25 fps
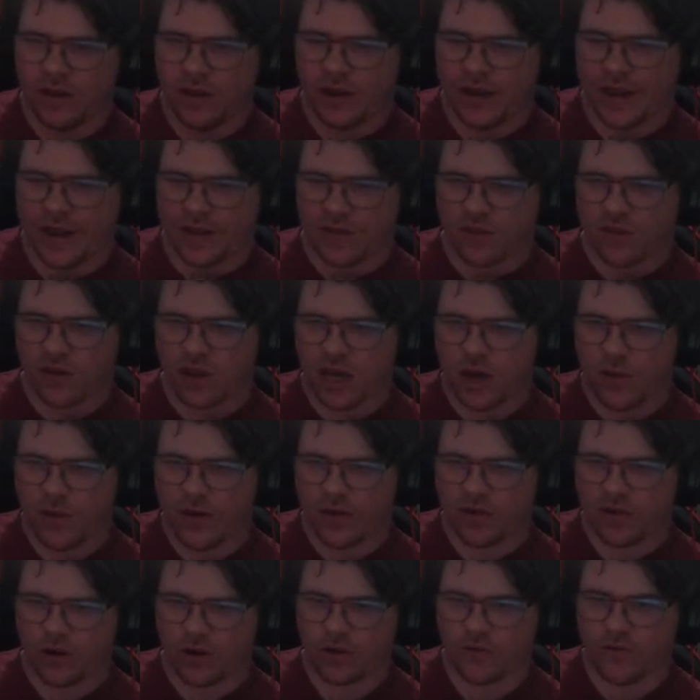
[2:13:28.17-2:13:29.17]
Now to go, he
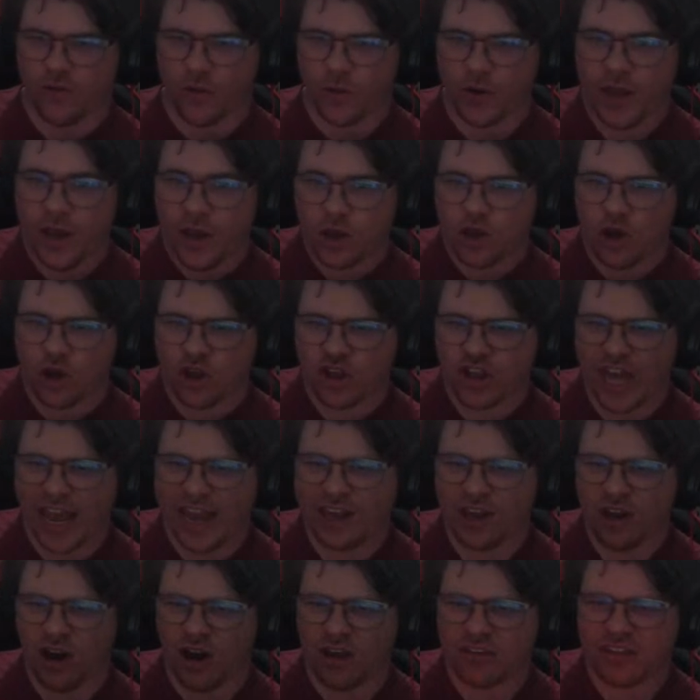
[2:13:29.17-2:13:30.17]
sockers it forward. Josh
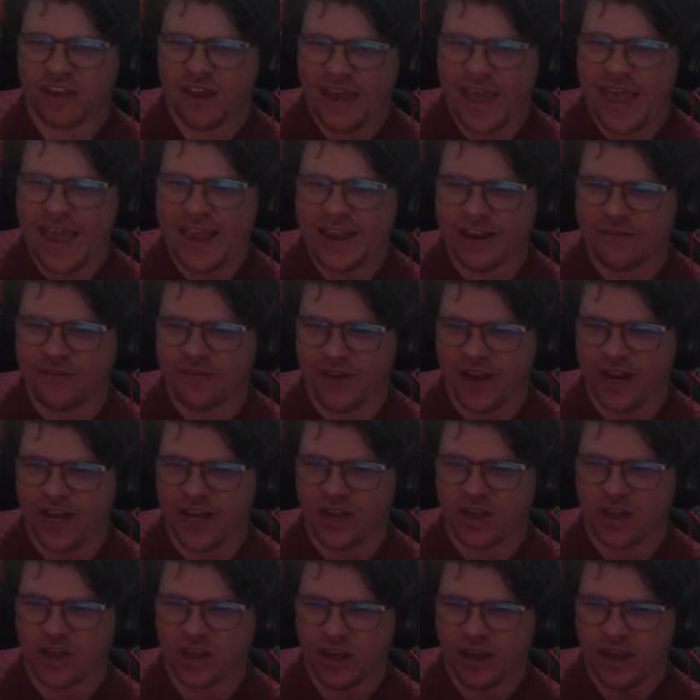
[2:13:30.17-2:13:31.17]
Dacos, he can
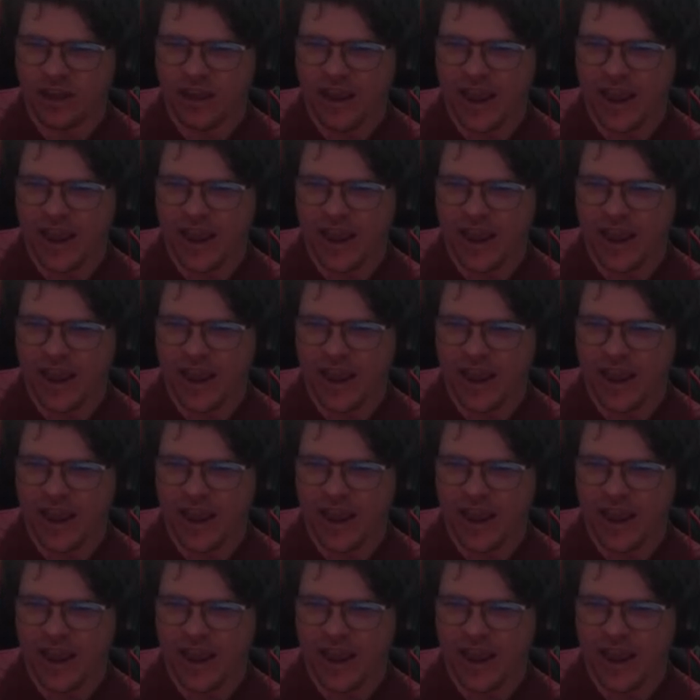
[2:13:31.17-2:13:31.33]
finish,